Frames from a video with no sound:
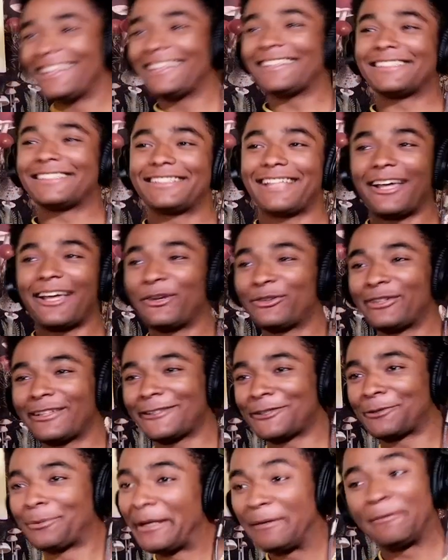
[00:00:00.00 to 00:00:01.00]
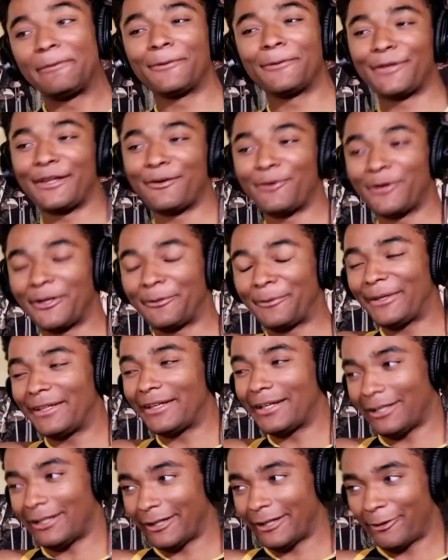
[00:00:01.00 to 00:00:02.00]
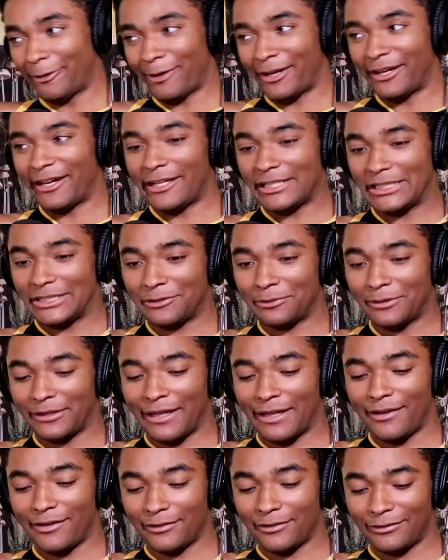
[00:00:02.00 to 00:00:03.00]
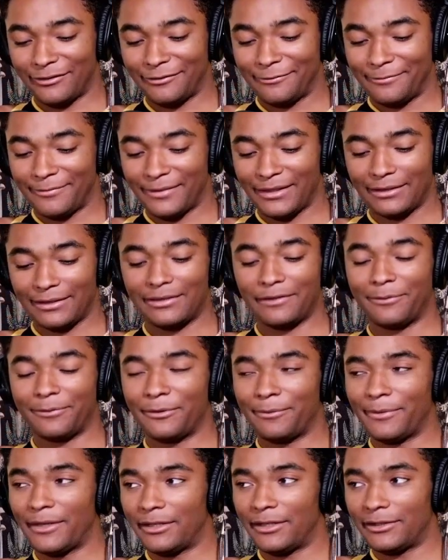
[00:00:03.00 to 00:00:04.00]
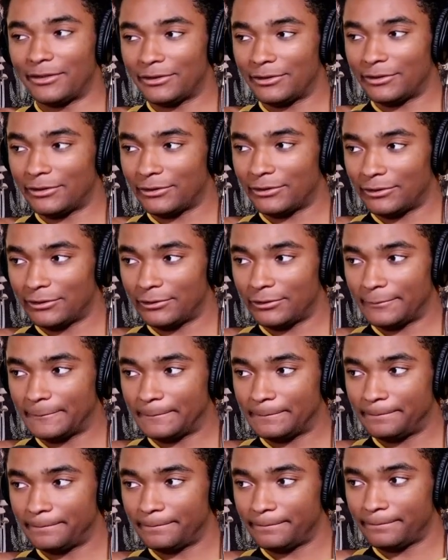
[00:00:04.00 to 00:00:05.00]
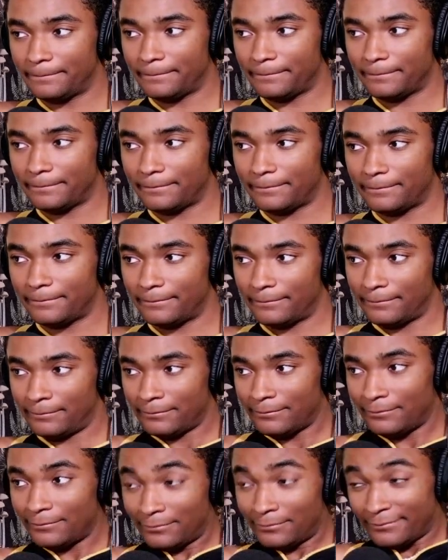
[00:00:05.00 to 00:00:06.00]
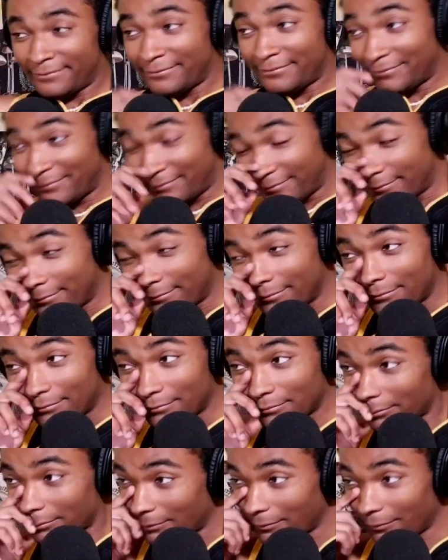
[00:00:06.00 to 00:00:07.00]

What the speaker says: I don't think there's many people that want to be in LA right now, just with how things. Well, not with LeBron, but in a post-LeBron world, LA is still the best spot to be.